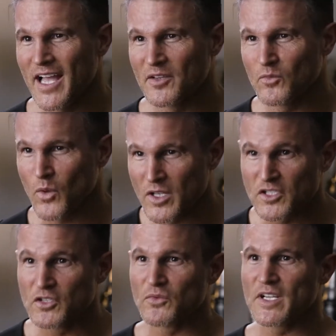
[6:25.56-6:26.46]
and
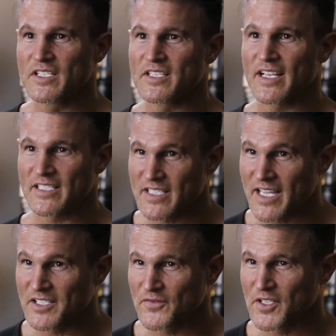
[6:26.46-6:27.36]
once you reach that
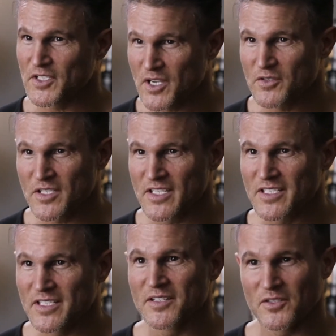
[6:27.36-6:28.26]
state of
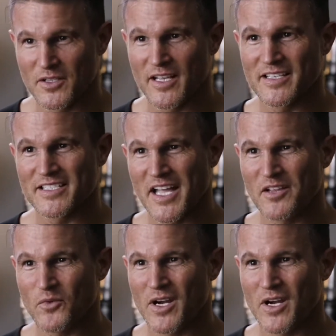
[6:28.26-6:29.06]
ketosis, you'll understand